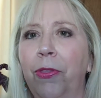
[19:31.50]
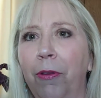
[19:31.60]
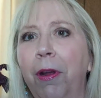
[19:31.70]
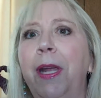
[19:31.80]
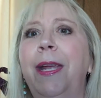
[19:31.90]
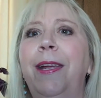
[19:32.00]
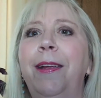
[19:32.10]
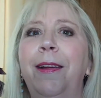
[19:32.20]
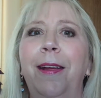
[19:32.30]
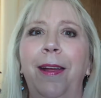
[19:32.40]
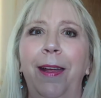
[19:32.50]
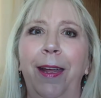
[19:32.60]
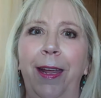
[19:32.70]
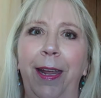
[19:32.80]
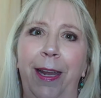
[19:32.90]
3
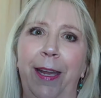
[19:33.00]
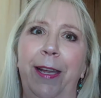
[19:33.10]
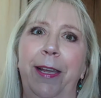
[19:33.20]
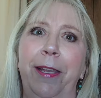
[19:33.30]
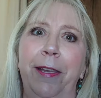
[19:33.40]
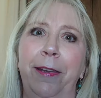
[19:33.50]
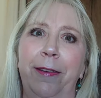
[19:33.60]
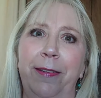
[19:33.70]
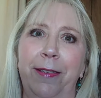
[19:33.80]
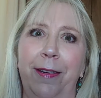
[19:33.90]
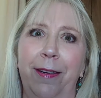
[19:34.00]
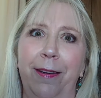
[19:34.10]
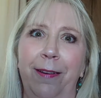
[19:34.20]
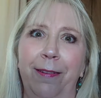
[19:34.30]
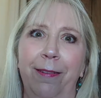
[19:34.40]
and
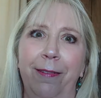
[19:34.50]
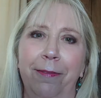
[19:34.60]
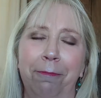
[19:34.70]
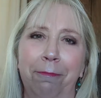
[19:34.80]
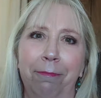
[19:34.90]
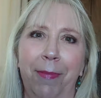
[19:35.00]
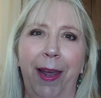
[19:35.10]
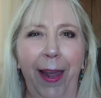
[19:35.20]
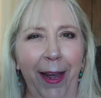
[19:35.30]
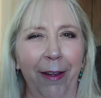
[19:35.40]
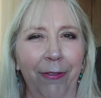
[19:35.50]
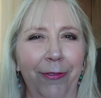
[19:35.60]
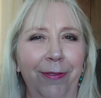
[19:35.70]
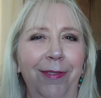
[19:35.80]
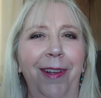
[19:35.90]
a half.
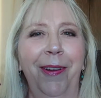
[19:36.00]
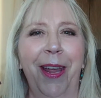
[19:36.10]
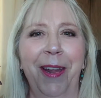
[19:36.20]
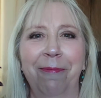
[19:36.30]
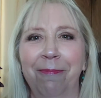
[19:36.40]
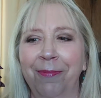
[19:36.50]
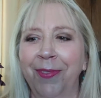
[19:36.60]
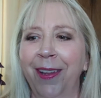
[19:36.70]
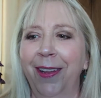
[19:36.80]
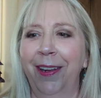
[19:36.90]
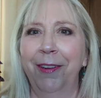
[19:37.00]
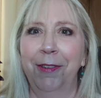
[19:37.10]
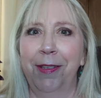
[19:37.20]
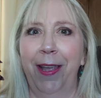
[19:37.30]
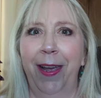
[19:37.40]
Okay,
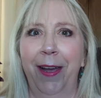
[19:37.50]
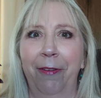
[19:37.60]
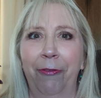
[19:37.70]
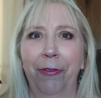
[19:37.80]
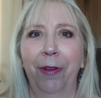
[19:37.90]
here's the half.